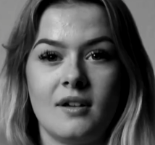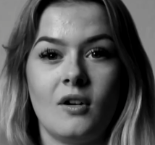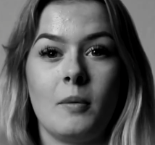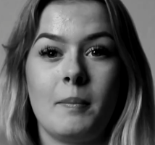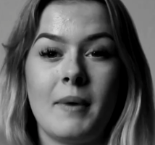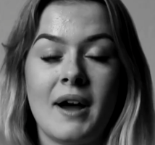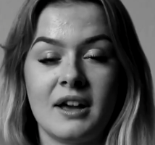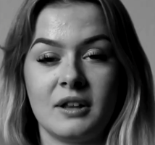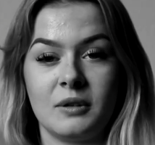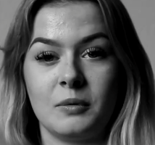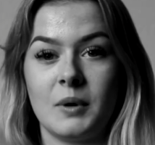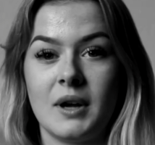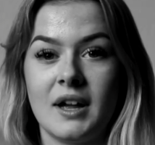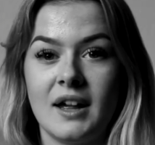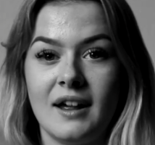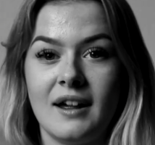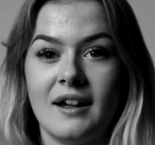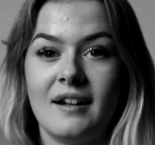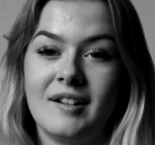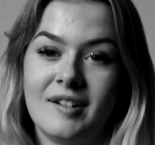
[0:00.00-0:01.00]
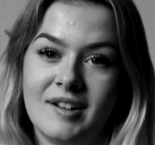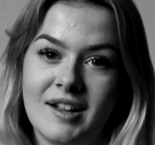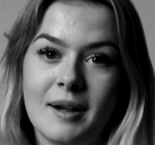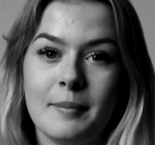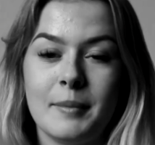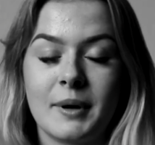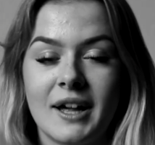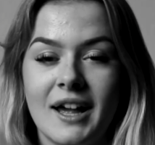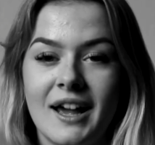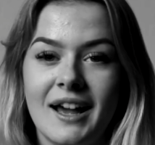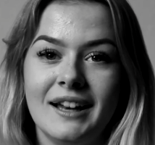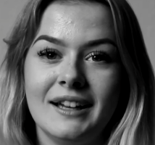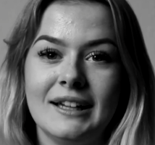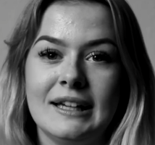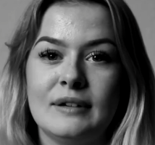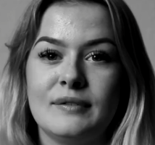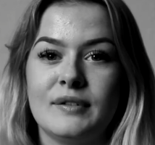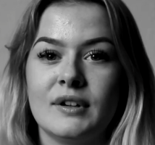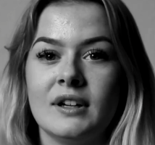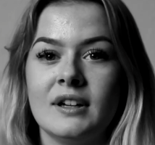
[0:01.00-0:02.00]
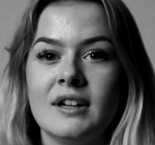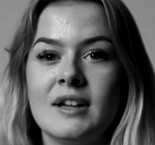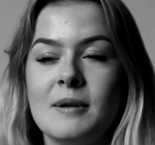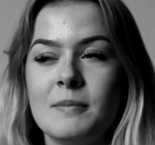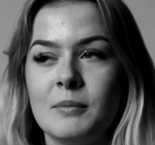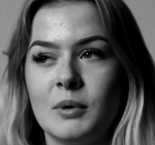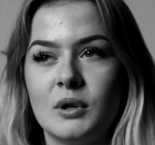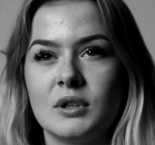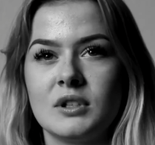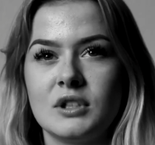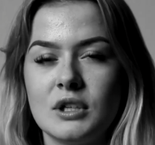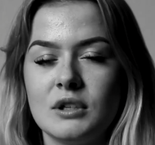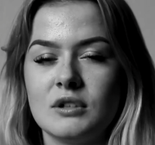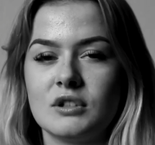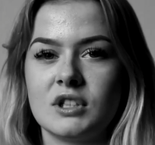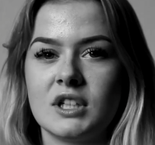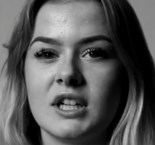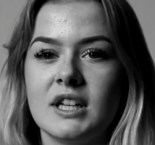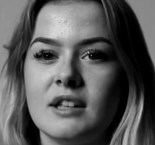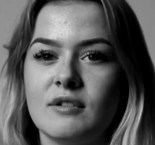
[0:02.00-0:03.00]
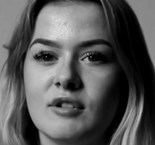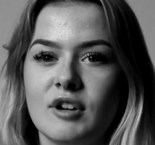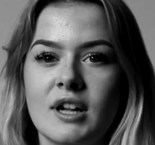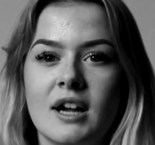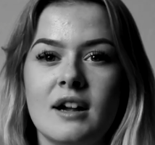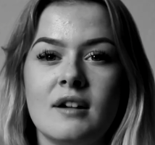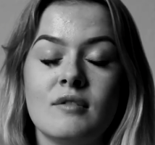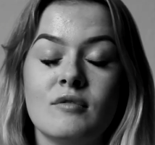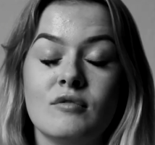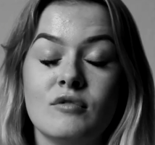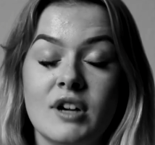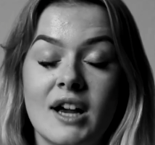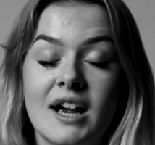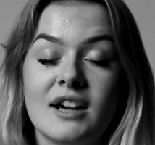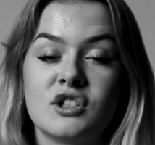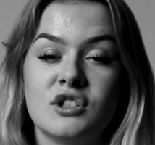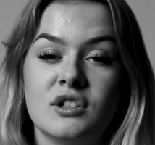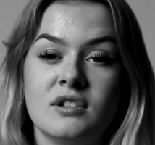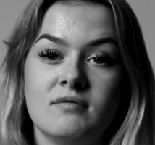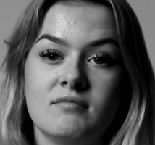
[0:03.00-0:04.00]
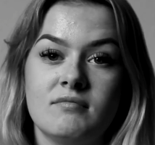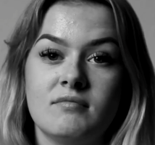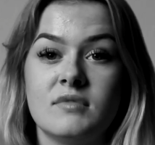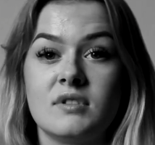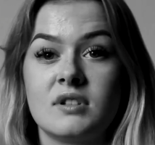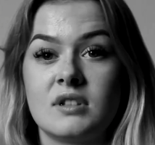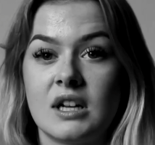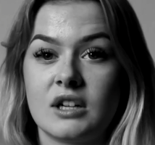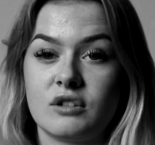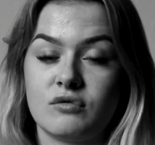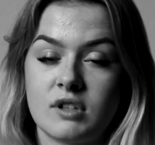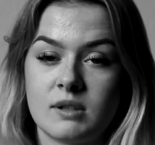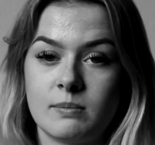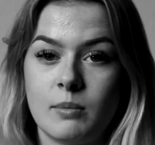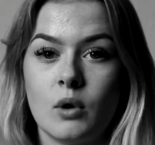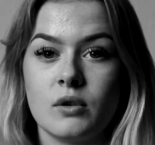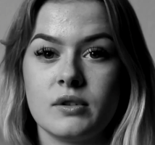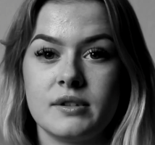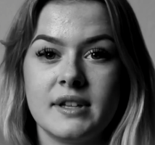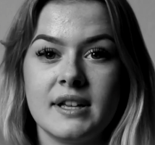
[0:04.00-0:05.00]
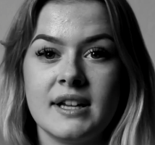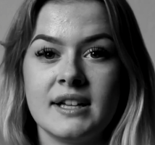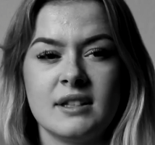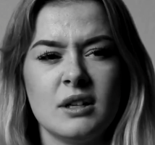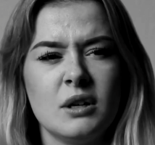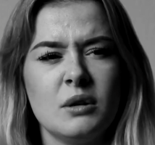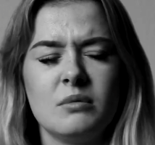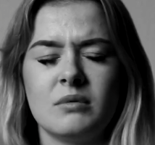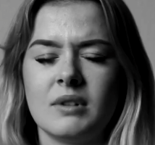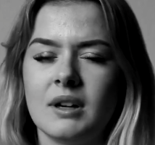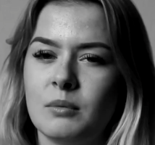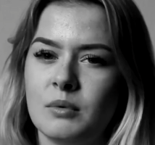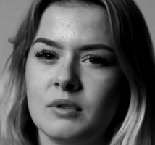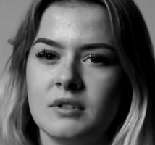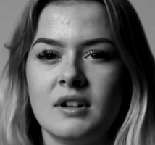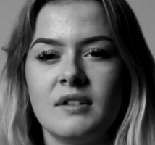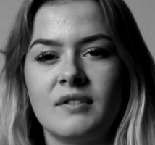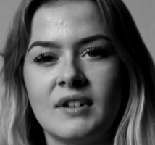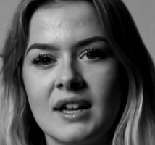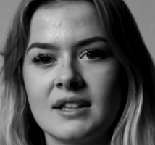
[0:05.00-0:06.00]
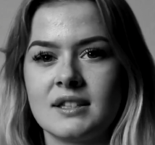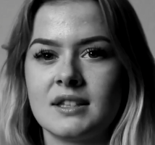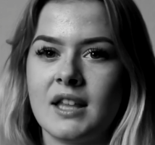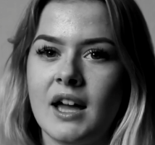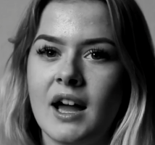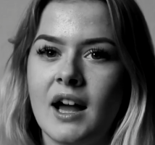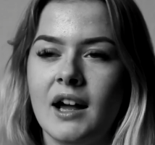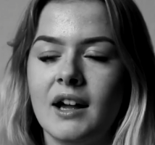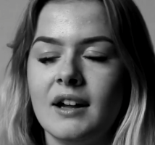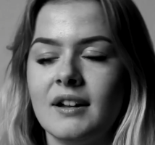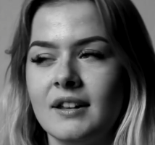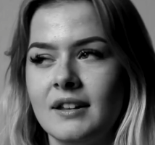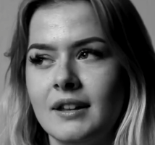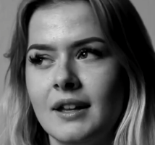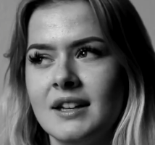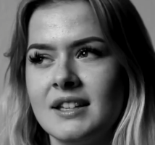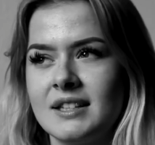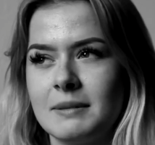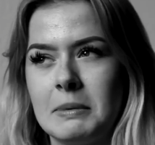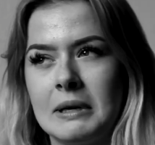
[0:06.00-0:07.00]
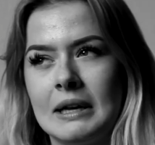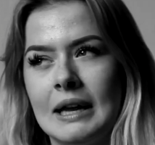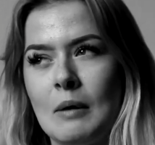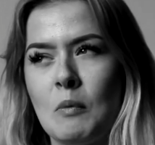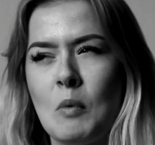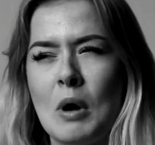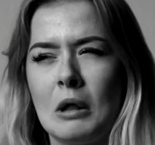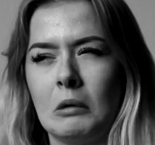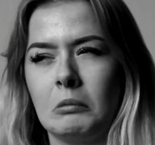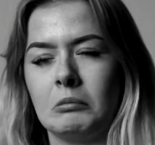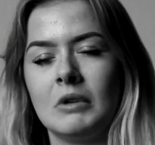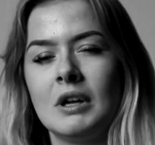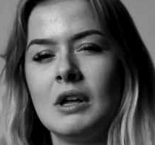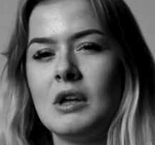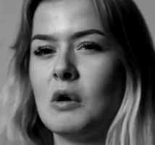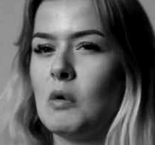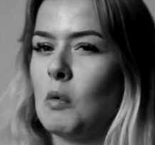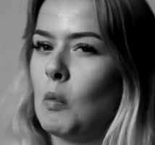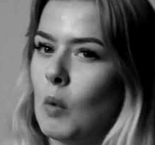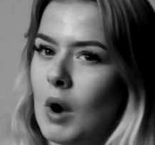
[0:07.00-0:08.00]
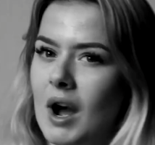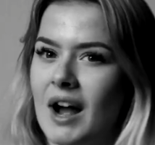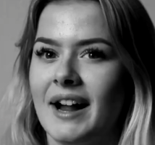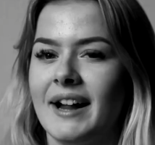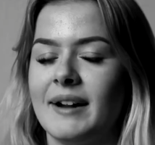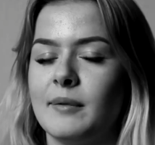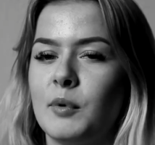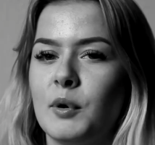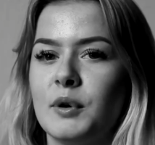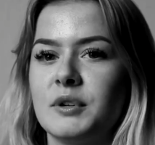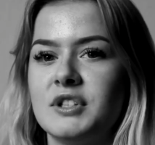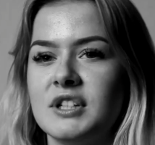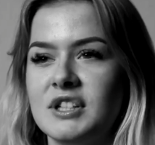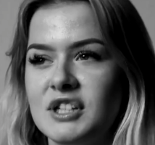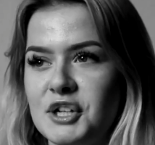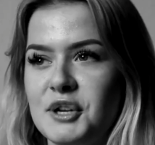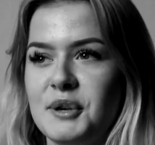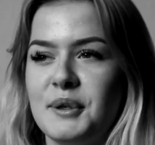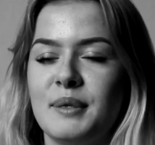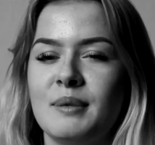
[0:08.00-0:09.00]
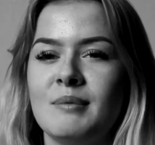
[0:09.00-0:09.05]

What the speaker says: oh, by the way, I'm a care leaver, because usually the reaction slash response is, oh, I wouldn't have guessed that, and then it's a bit like, well, why, what did you